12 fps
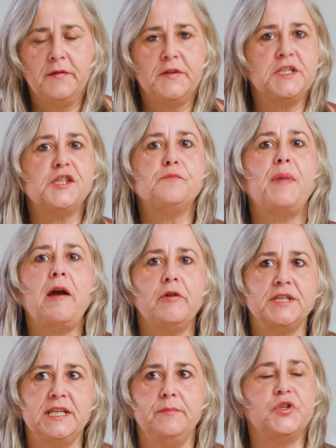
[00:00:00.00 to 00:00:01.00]
the
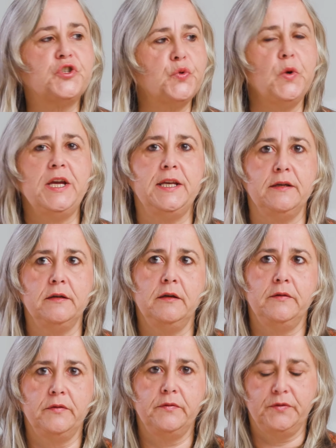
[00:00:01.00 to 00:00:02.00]
disparity between
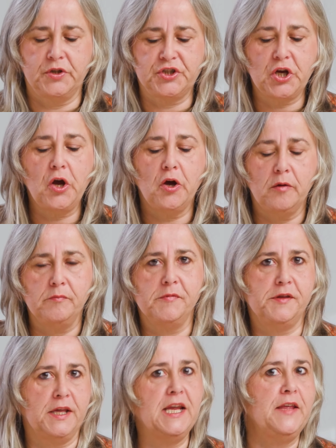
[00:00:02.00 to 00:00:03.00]
the
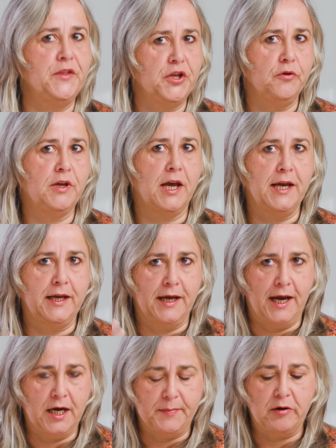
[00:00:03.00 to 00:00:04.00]
terms in the UK
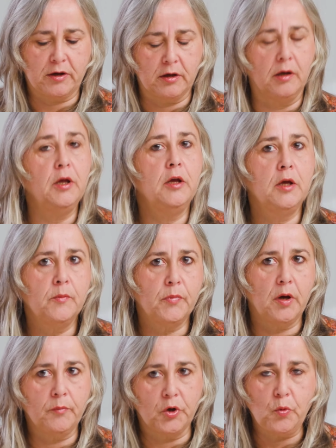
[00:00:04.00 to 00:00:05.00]
and America, but
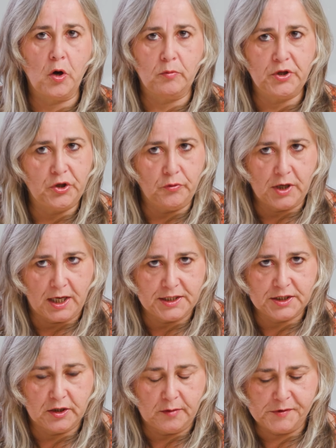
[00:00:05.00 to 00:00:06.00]
I'm going to work with UK
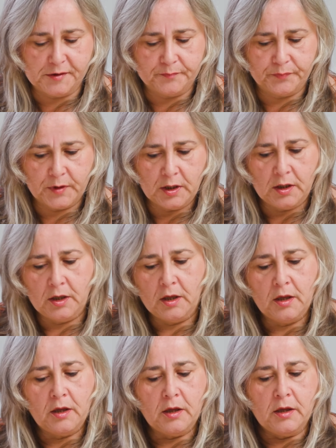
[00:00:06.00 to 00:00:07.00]
terms.
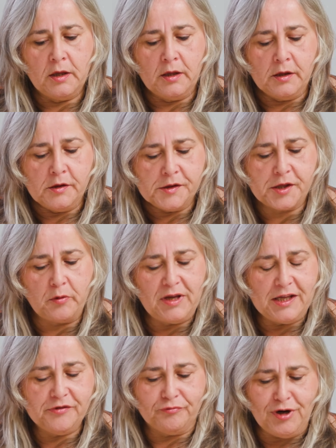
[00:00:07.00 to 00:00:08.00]
So
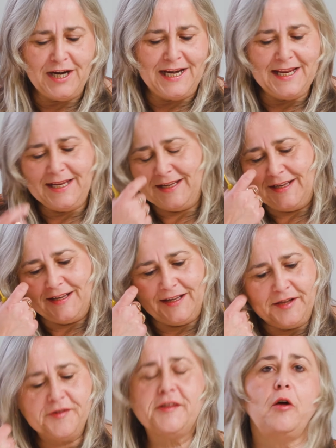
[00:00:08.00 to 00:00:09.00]

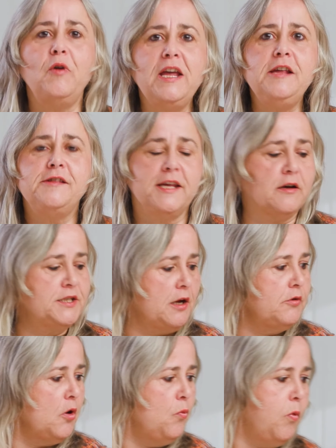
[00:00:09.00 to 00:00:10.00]
it's so easy, I
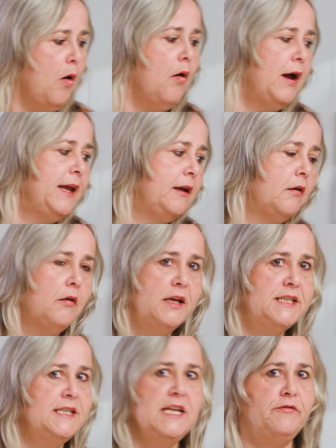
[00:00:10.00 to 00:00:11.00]
don't know why
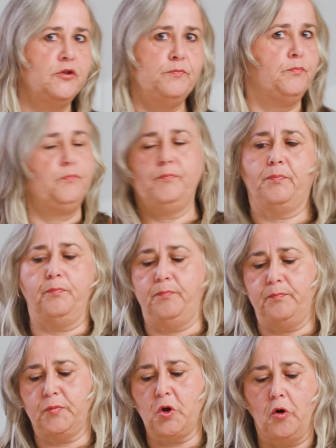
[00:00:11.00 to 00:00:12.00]
I'd never
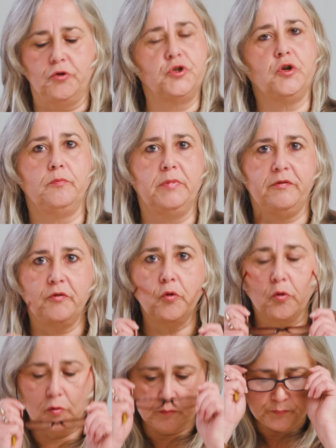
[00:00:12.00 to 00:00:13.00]
cottoned on
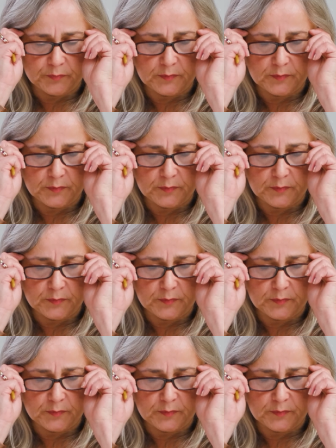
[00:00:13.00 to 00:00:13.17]
before.